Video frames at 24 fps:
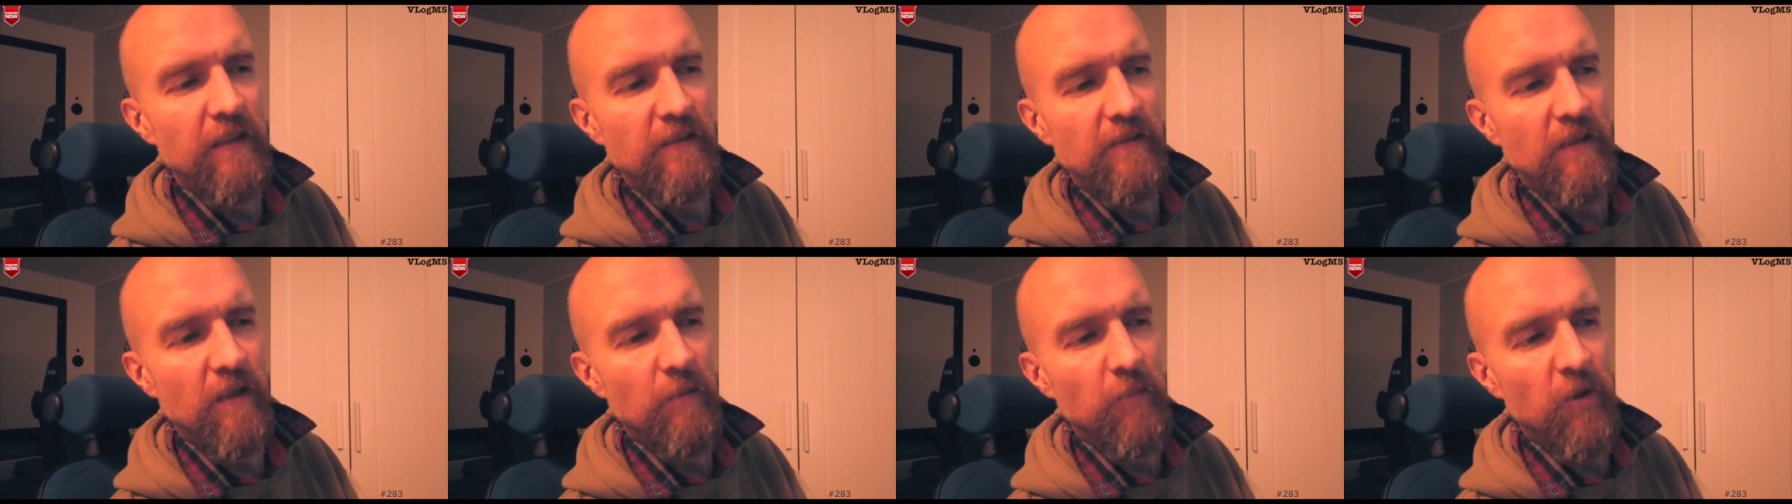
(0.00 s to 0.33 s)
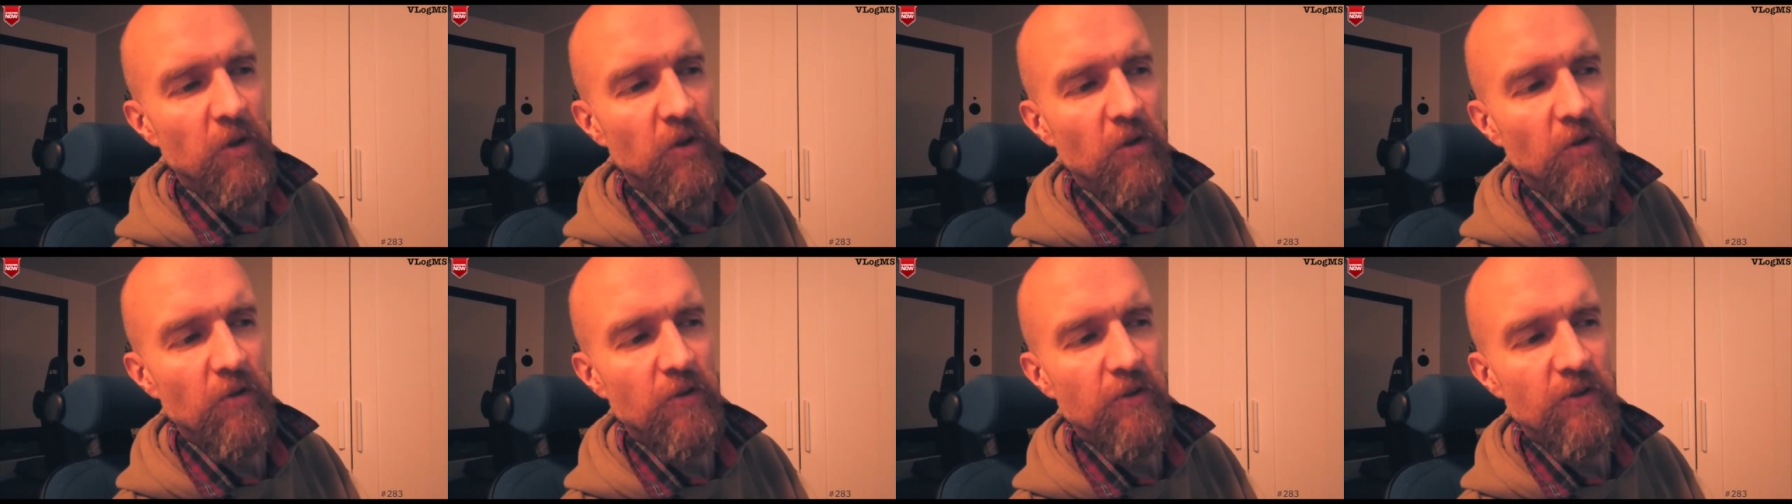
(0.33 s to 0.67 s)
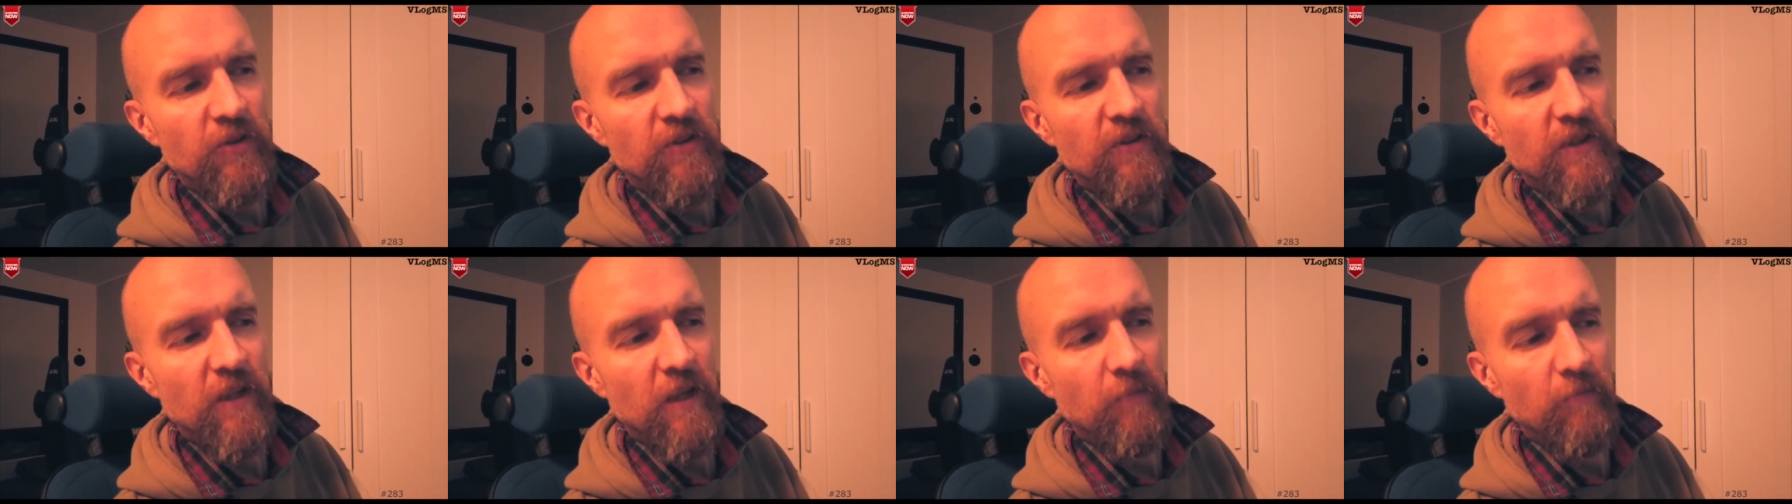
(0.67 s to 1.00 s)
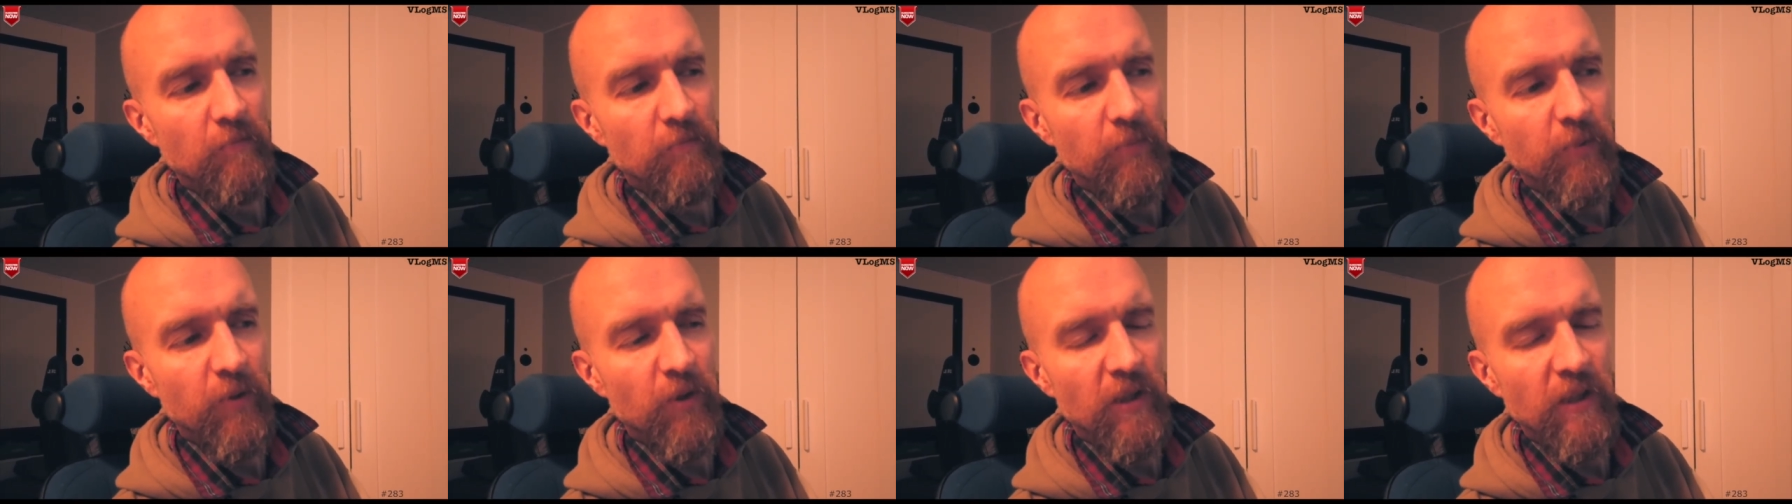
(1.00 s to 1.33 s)
the summer cottage.
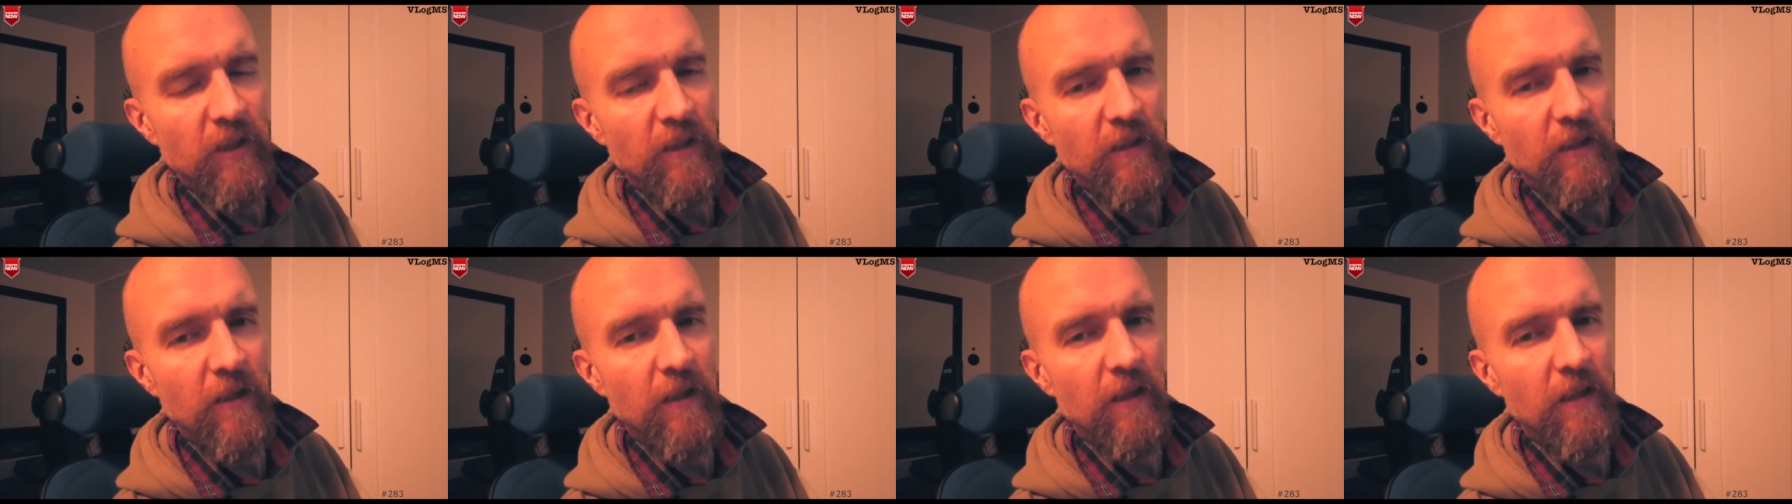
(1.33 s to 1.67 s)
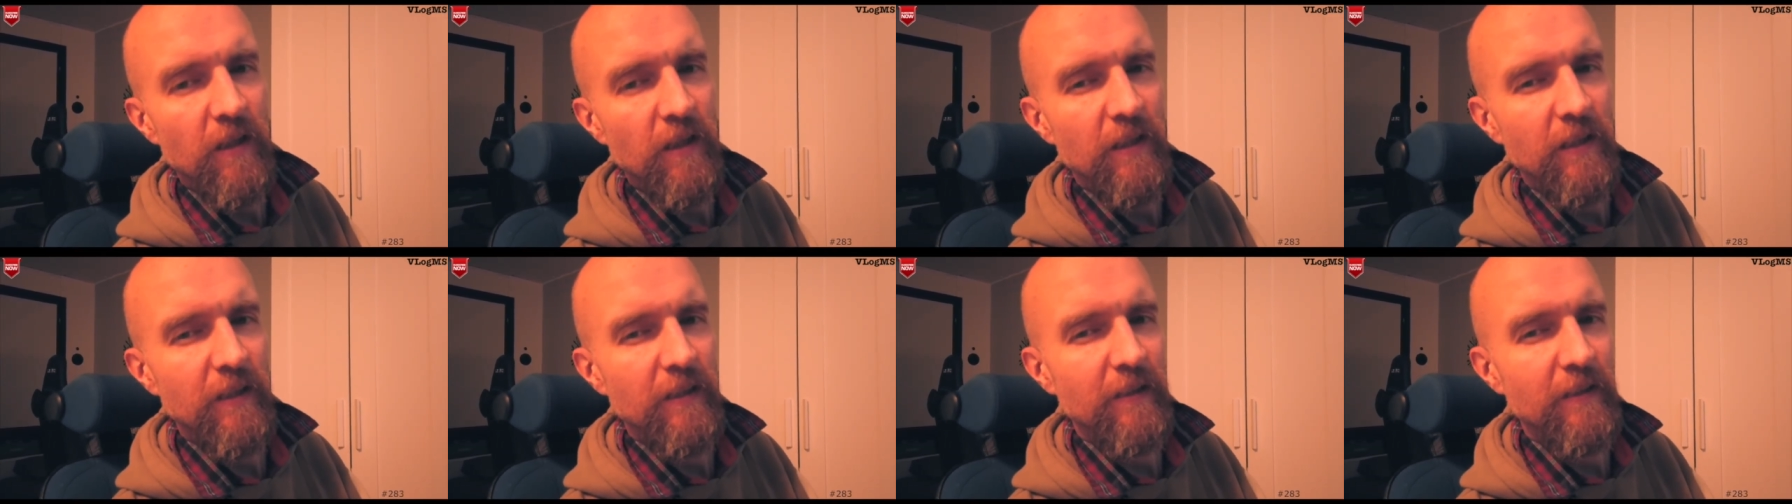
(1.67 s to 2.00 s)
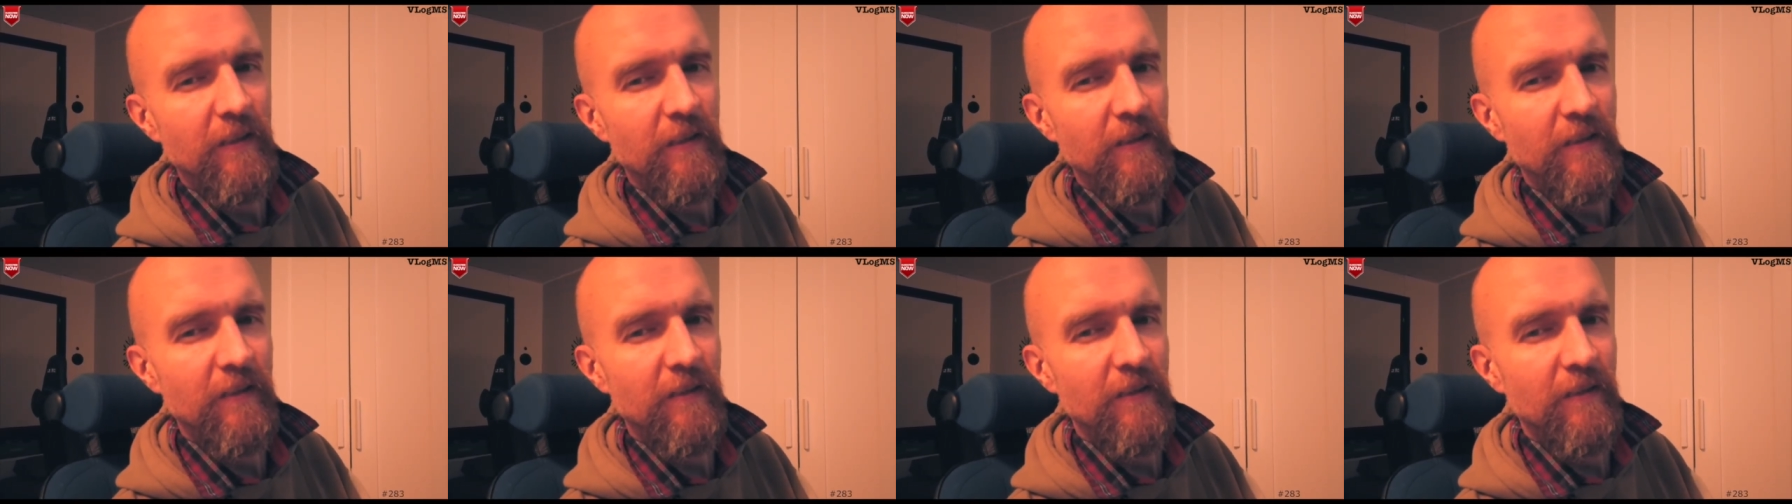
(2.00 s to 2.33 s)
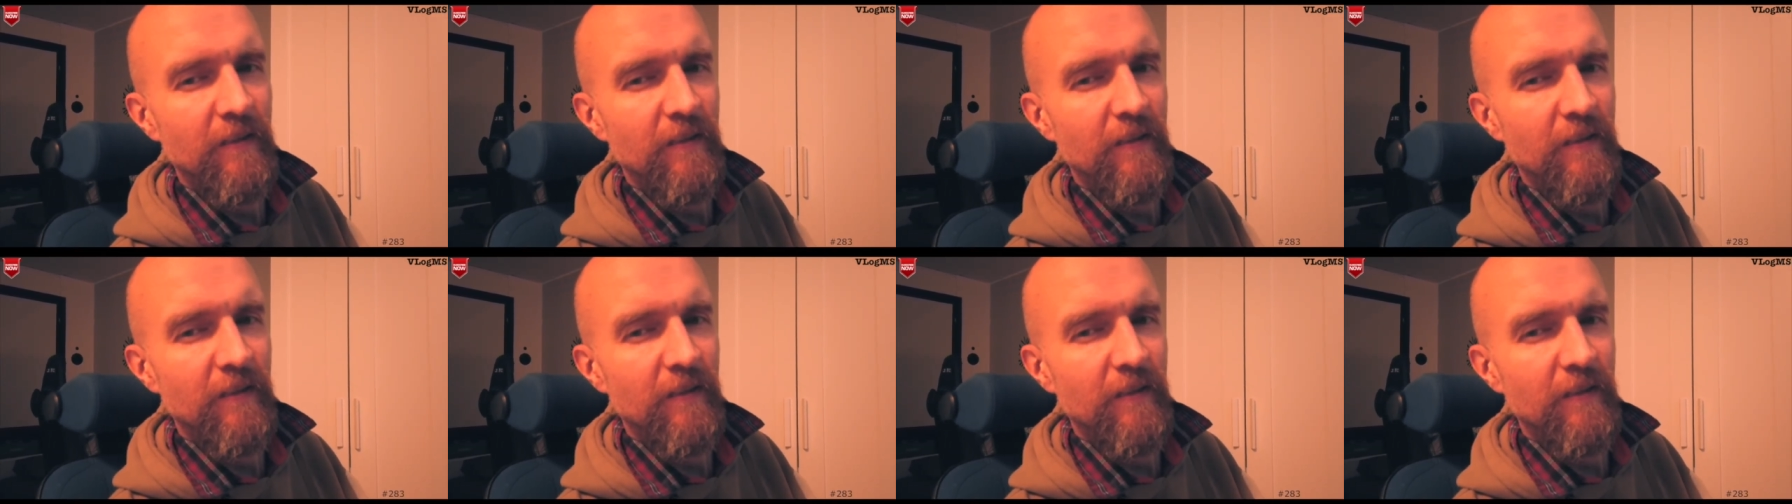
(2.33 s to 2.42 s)
I'm putting that in the,